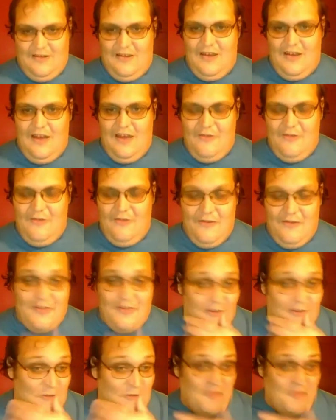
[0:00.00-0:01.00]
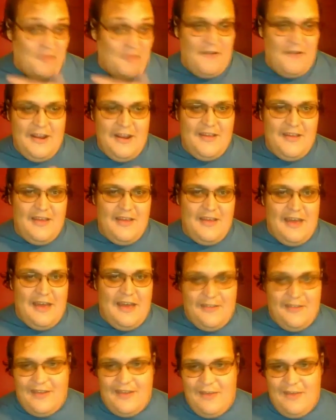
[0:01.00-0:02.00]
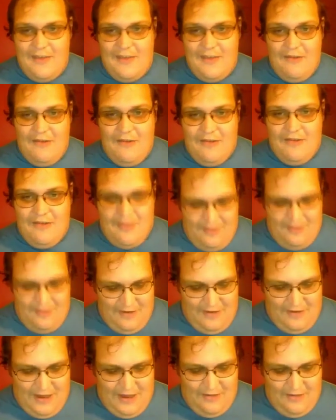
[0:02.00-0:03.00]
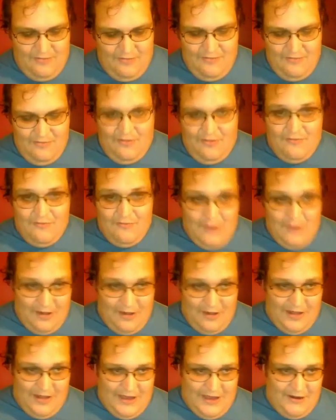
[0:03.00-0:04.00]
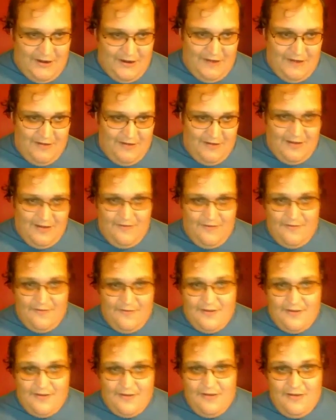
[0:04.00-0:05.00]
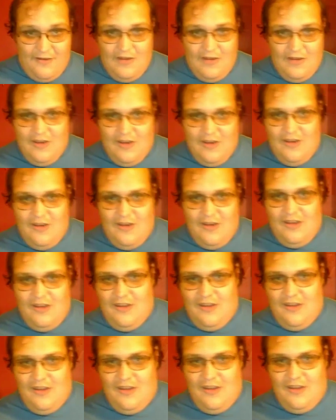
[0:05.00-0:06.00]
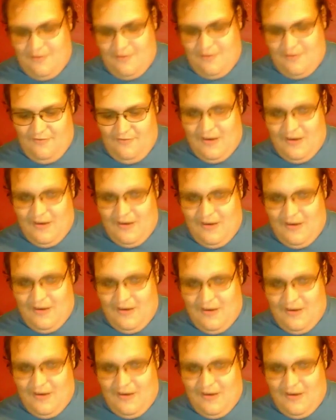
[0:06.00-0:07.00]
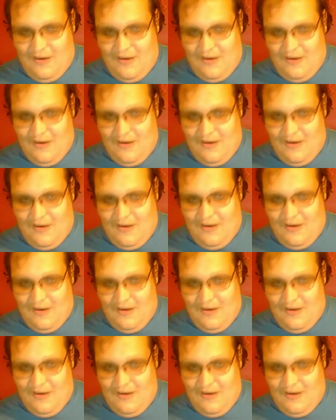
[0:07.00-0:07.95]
What was also funny is at the time I was doing more real Terryo stuff, so you know I was also running real Terryo